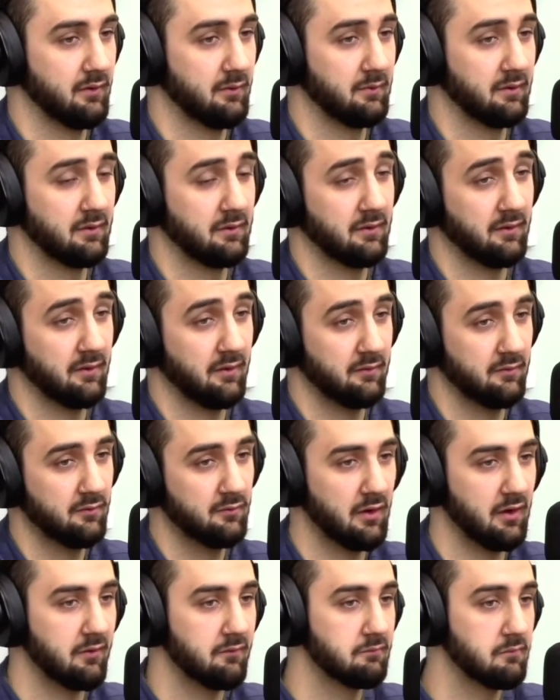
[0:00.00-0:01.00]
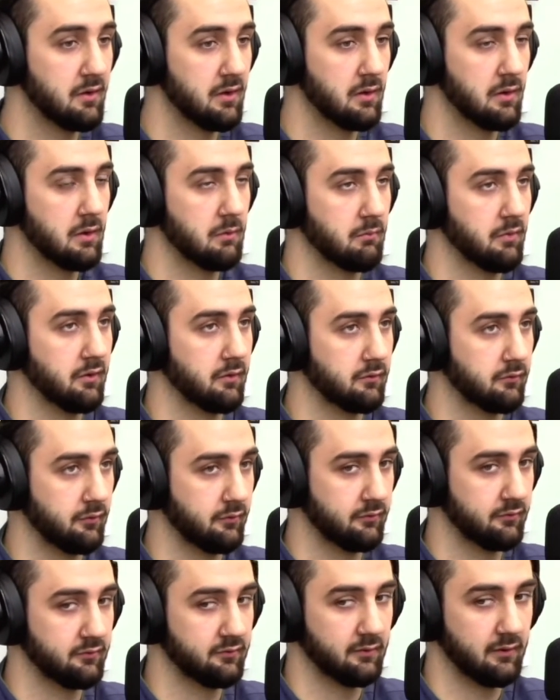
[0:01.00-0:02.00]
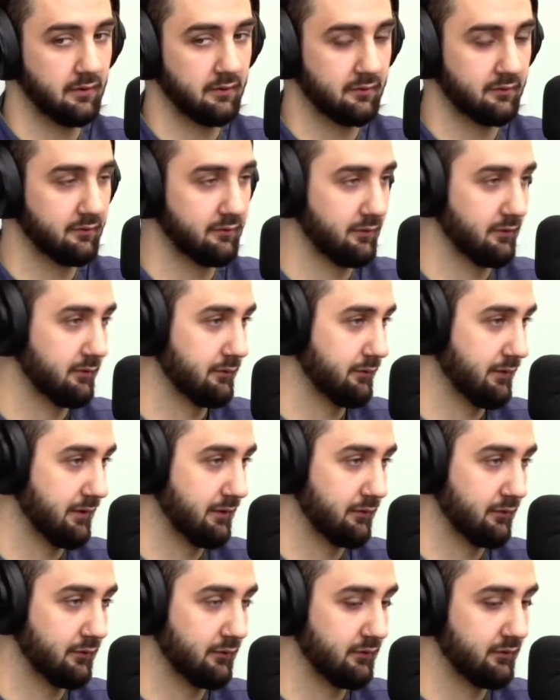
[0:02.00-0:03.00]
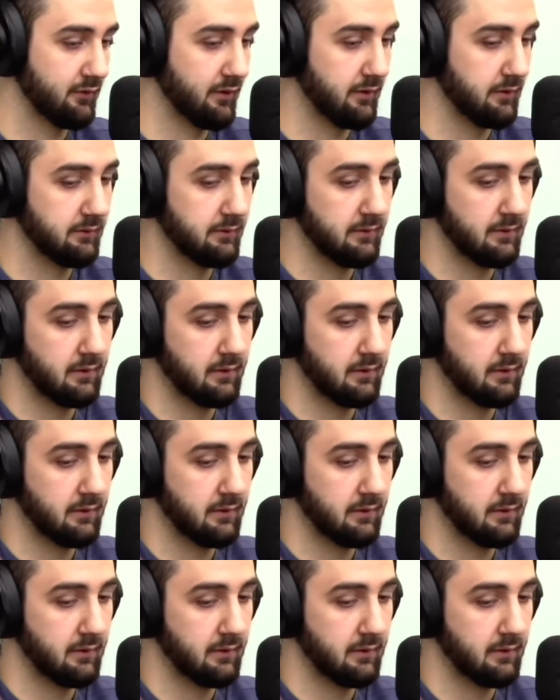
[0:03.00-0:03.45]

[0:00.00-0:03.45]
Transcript: I mean, I do have my clothes on sale linked through the site,